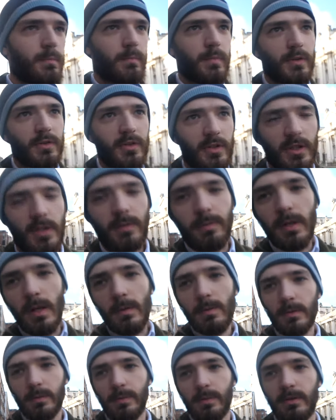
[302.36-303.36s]
But there's
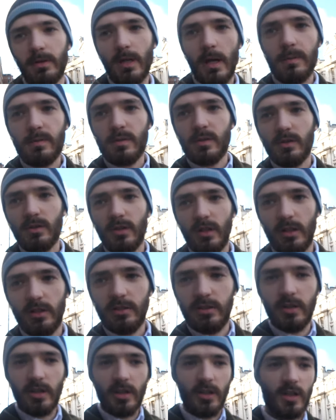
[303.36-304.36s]
people's perception
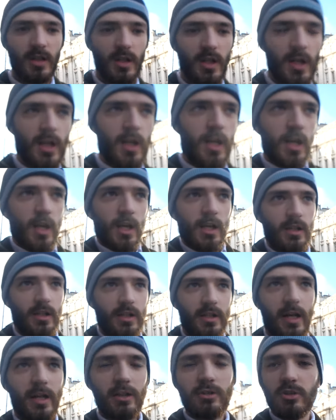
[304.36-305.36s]
that
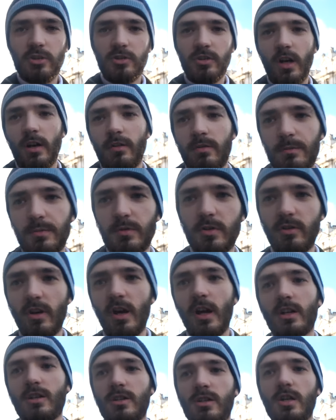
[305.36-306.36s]
you can't just start from
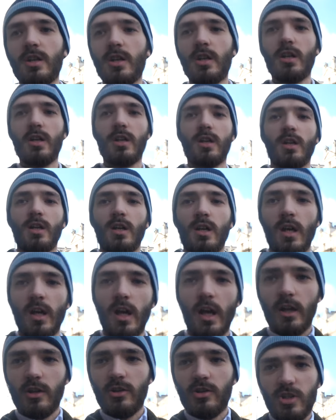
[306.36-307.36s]
scratch
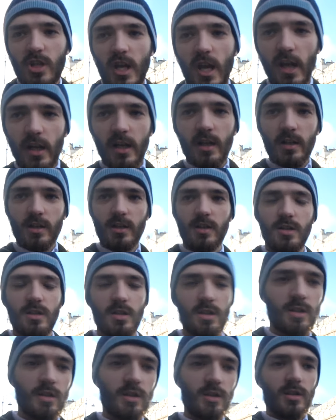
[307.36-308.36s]
and share.
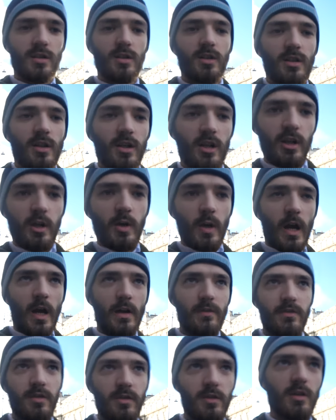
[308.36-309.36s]
You
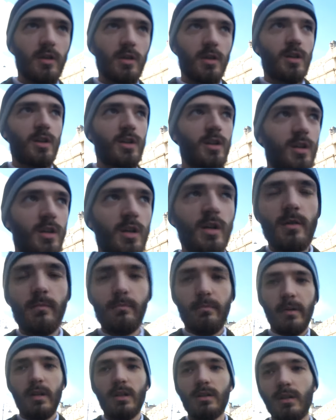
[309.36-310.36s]
have to
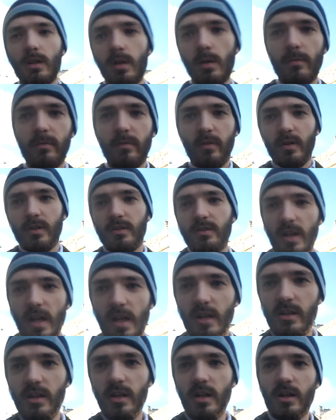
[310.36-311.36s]
build it up for
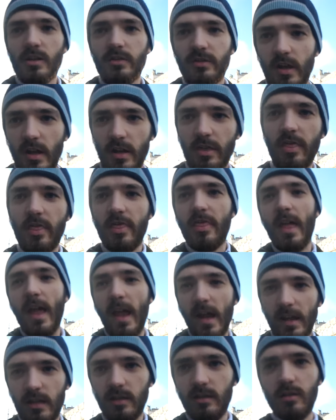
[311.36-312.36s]
10 years and
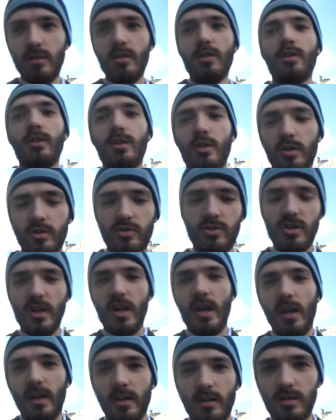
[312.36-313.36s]
then you can
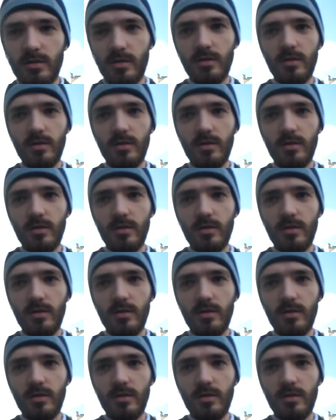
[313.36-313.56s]
share.